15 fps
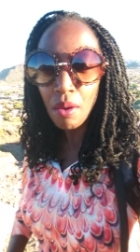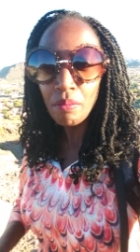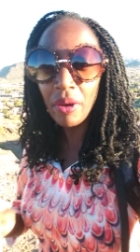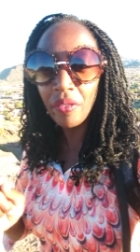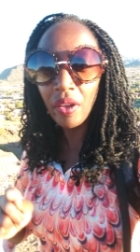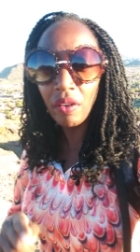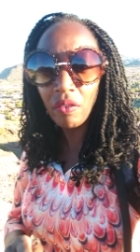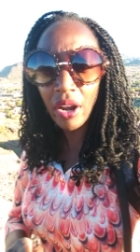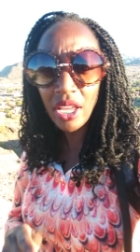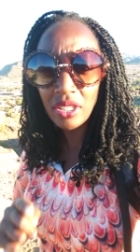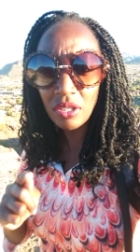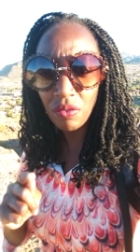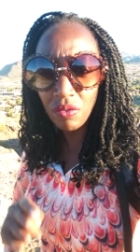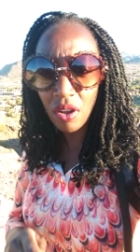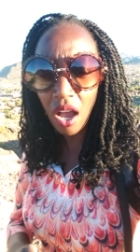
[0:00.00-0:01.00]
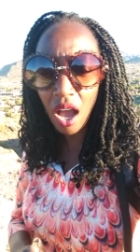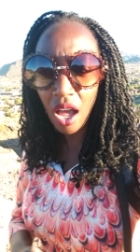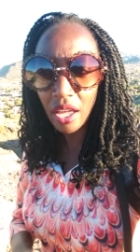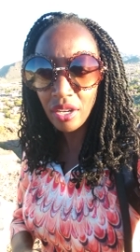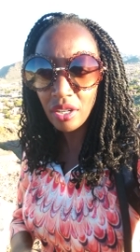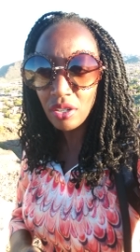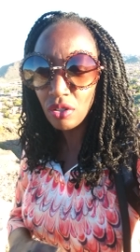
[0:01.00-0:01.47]
But the grace of
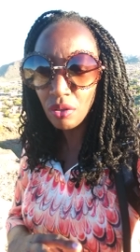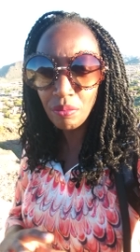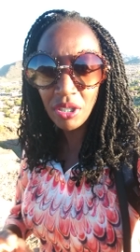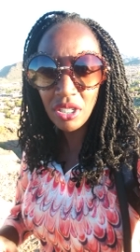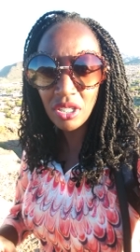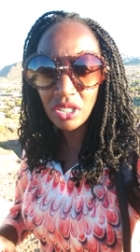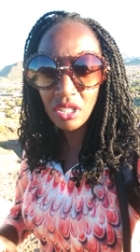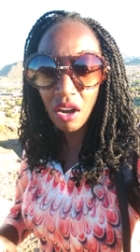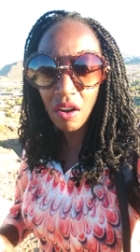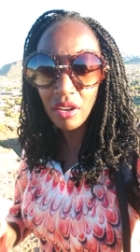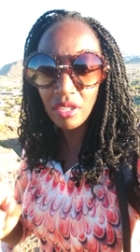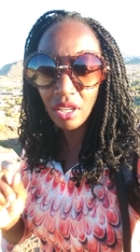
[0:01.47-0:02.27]
God, don't be discouraged.